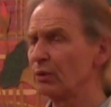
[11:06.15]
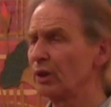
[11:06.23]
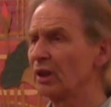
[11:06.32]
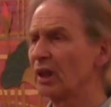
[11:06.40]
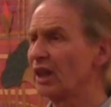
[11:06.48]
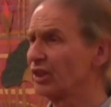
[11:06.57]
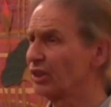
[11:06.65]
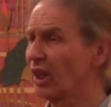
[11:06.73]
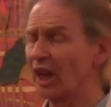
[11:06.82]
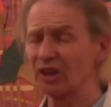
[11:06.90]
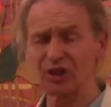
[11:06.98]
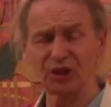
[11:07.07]
realised that
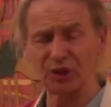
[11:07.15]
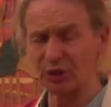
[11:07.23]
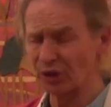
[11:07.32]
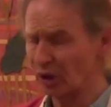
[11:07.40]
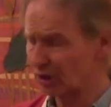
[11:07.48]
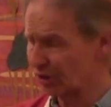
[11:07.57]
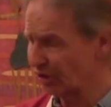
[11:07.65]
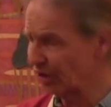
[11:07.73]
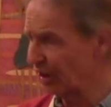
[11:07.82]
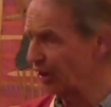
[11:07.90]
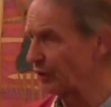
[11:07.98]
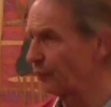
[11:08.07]
I just could not
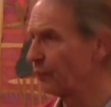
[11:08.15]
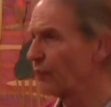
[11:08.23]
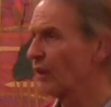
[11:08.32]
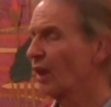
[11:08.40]
continue.